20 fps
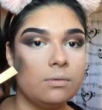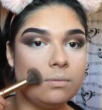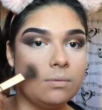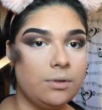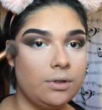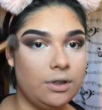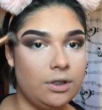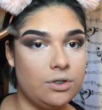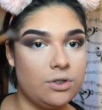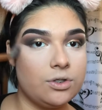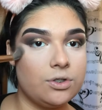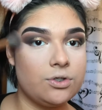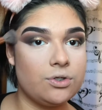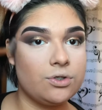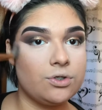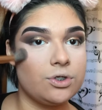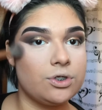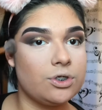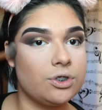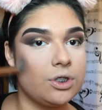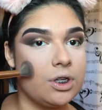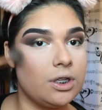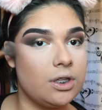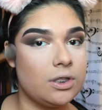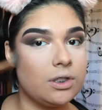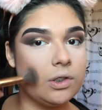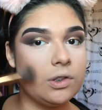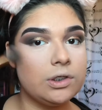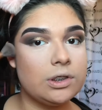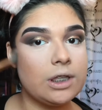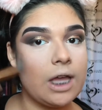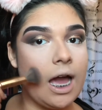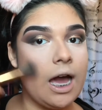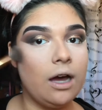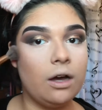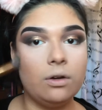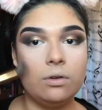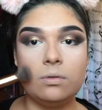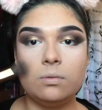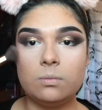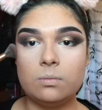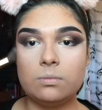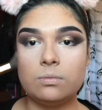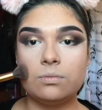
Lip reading: really just chisels out